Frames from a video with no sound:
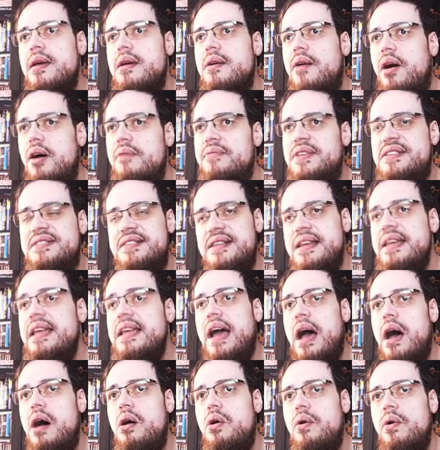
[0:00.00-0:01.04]
Obviously,
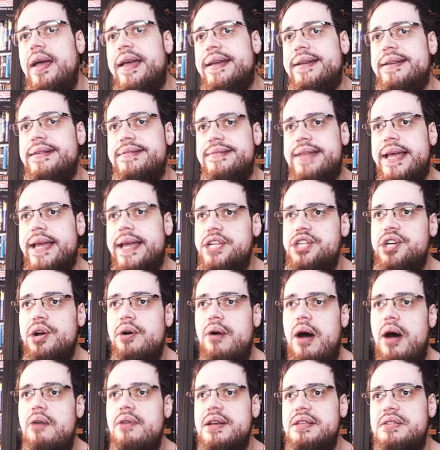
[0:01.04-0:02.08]
the show
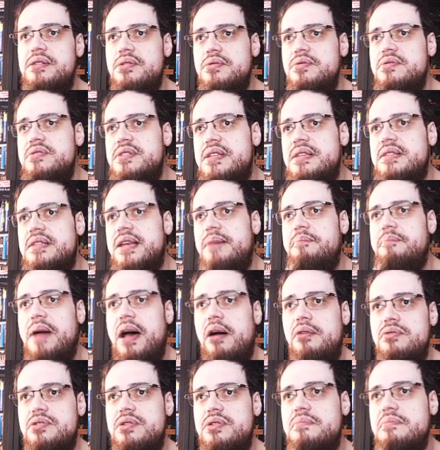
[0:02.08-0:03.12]
always loses
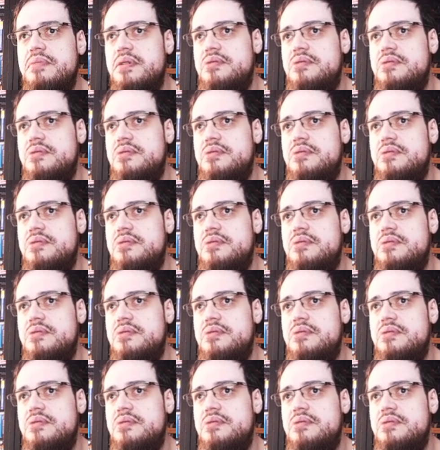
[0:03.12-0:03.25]
about